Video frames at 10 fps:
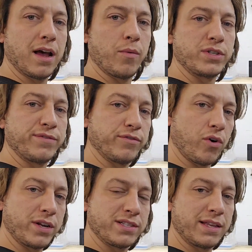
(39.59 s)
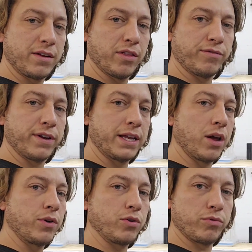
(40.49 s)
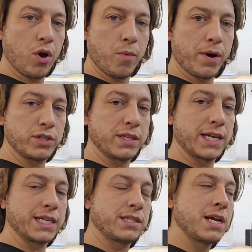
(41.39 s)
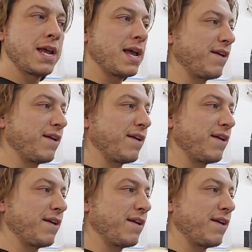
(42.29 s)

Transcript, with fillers: uh, which if you've already seen the other video, you'll know a bunch of these.